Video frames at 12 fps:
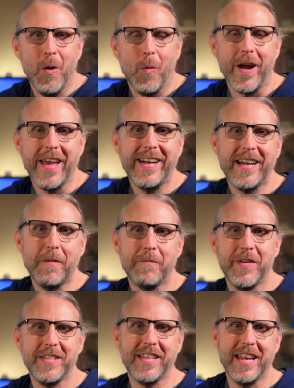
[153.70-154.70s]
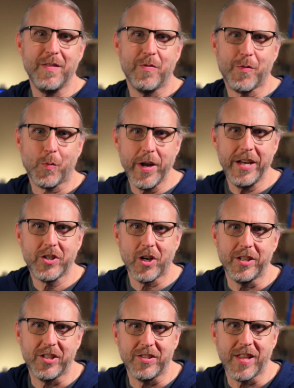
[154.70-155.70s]
We ended up visiting 3
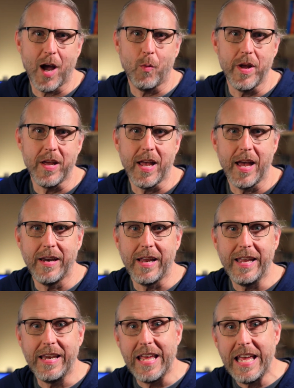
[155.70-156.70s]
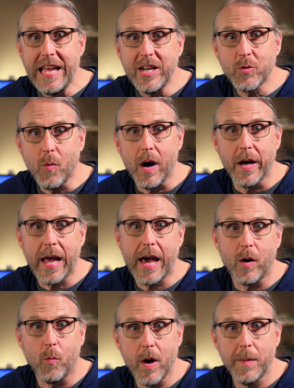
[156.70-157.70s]
churches that weekend, and each one
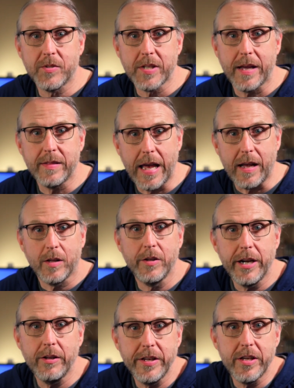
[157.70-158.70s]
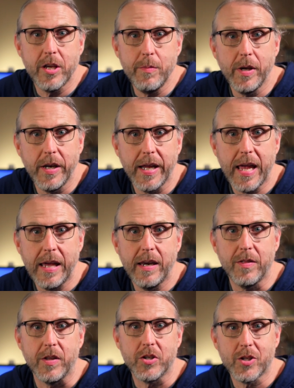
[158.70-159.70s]
had a website that clearly
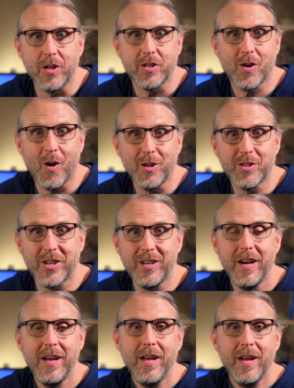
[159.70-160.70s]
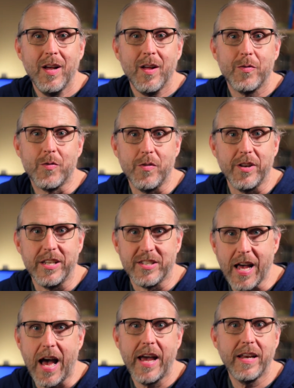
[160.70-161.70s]
communicated the church culture through the
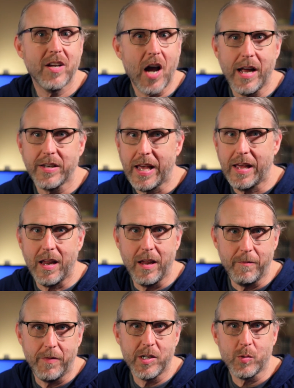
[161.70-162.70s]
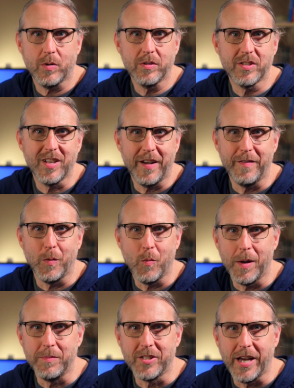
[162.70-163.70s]
design, content, and visuals of the
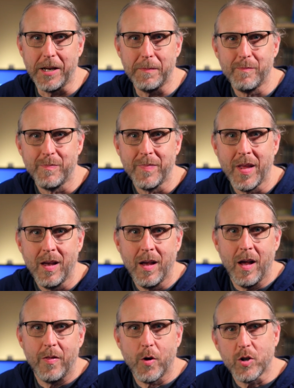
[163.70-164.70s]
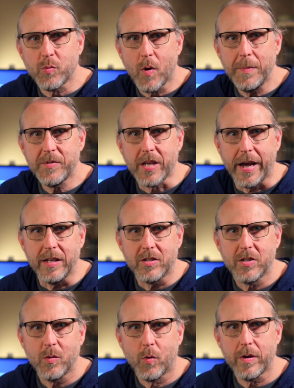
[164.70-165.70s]
website. Those
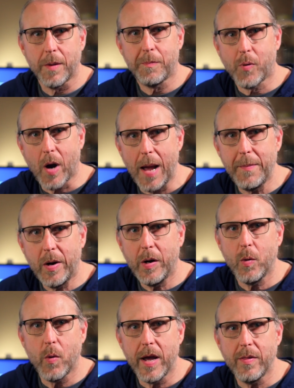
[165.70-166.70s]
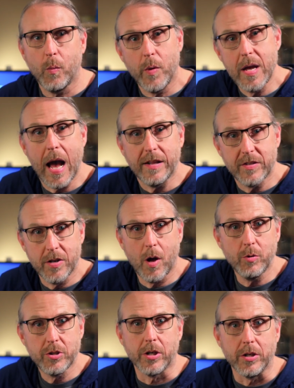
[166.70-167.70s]
websites were the primary way that we got to
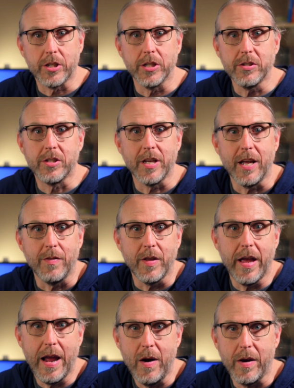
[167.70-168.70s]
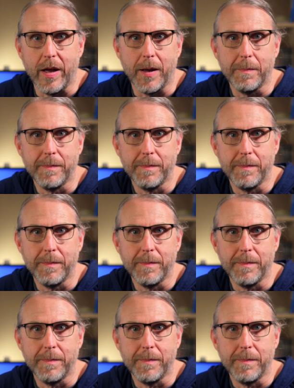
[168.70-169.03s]
know churches in the area.